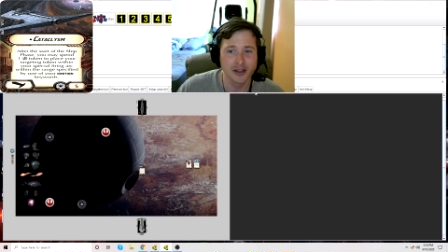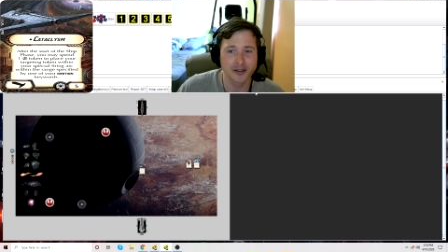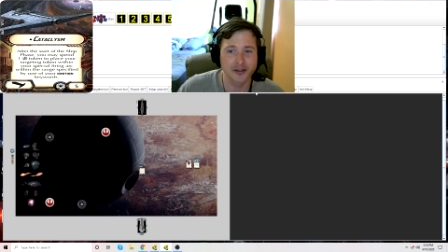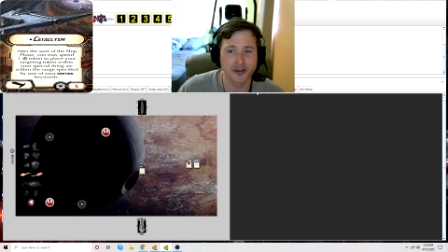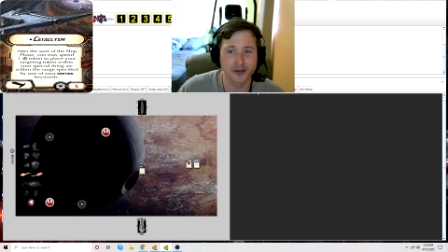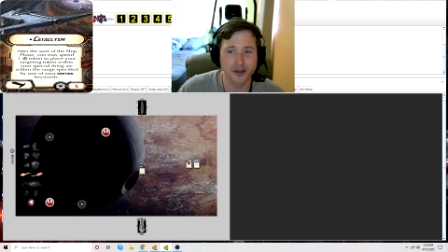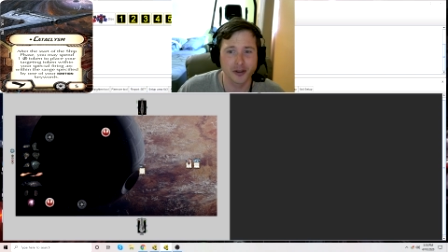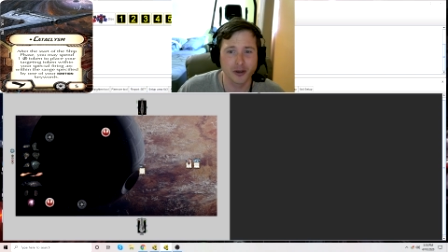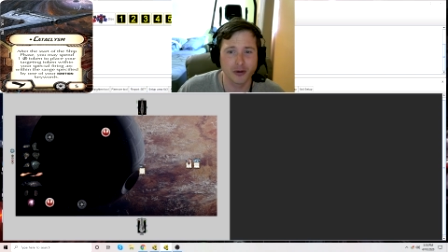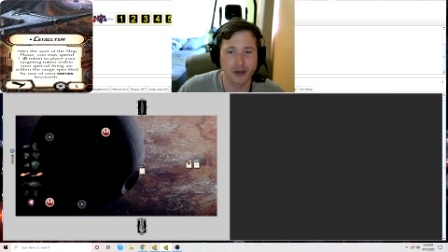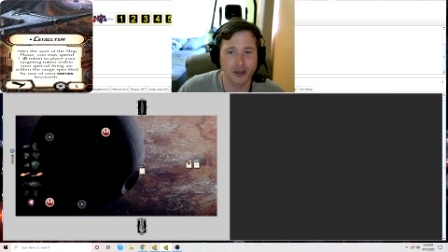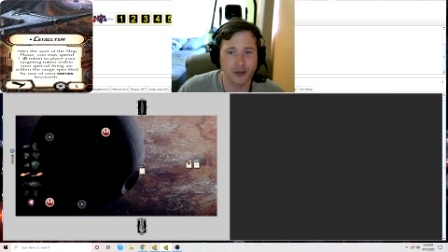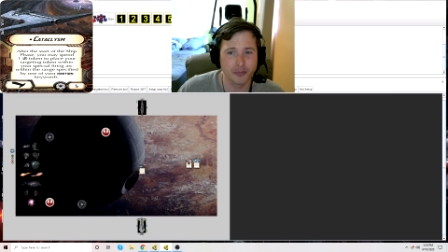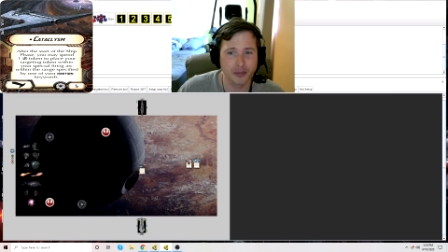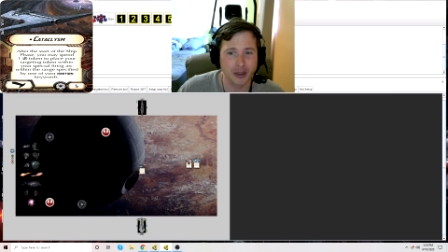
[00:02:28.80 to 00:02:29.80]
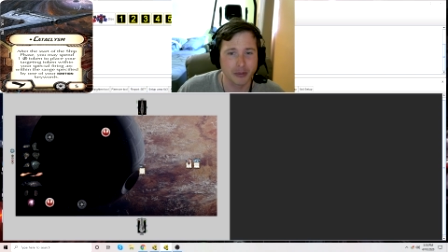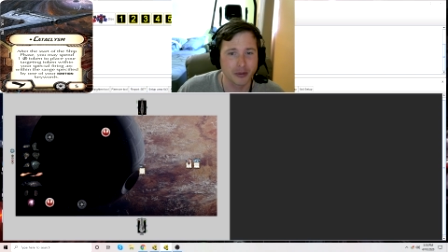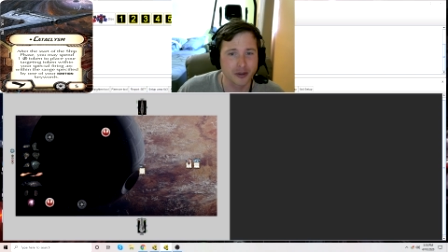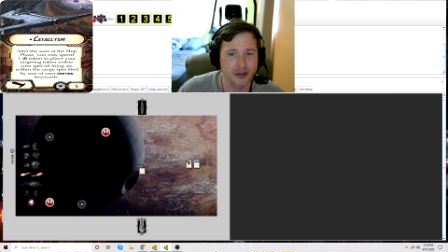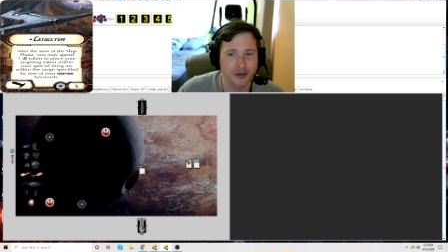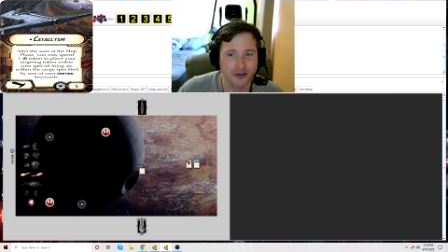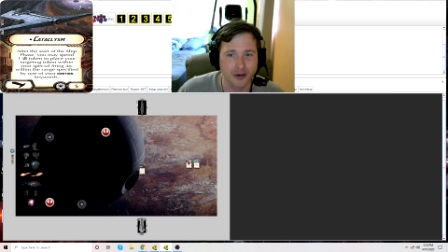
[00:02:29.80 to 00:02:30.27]
So you know what? Oh, I
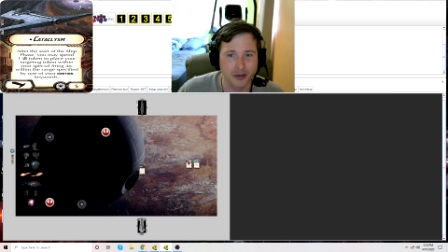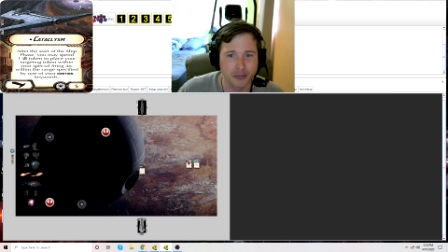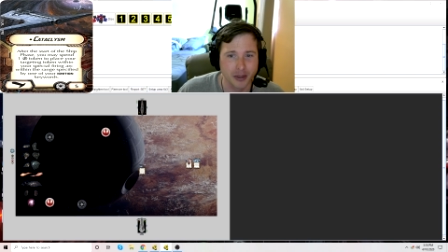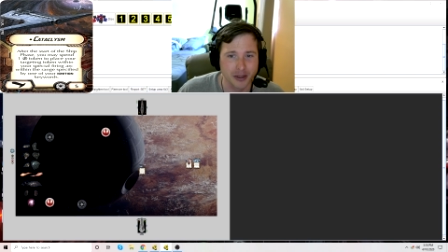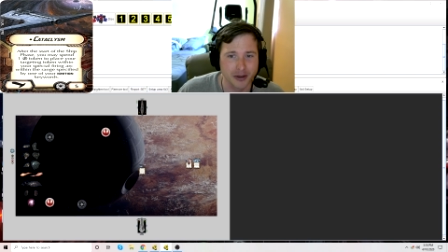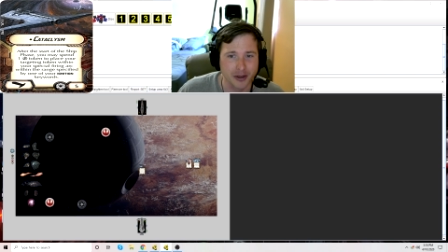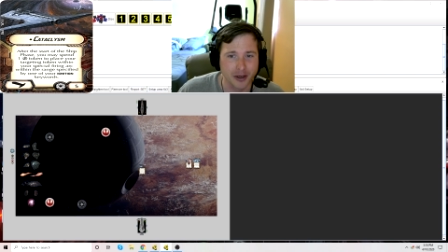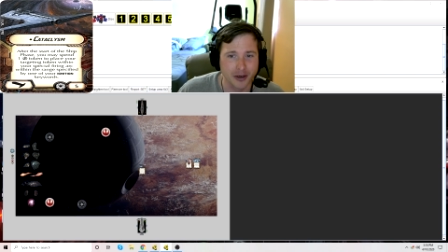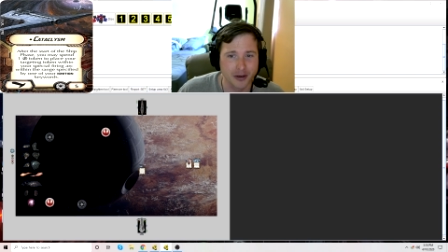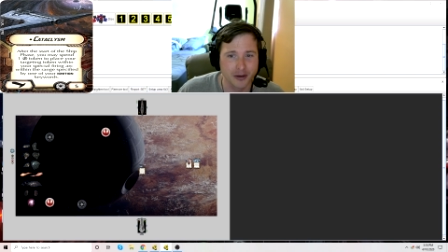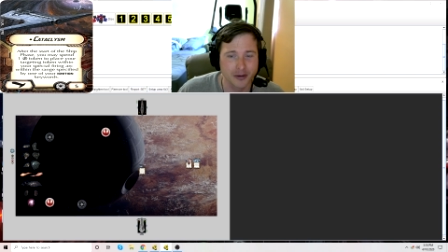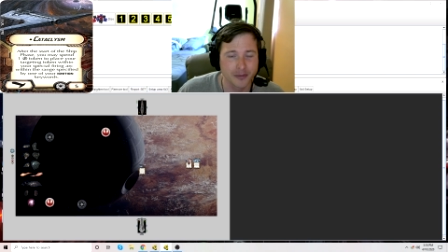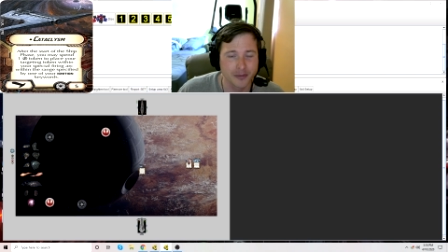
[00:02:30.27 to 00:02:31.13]
pushed the wrong button there.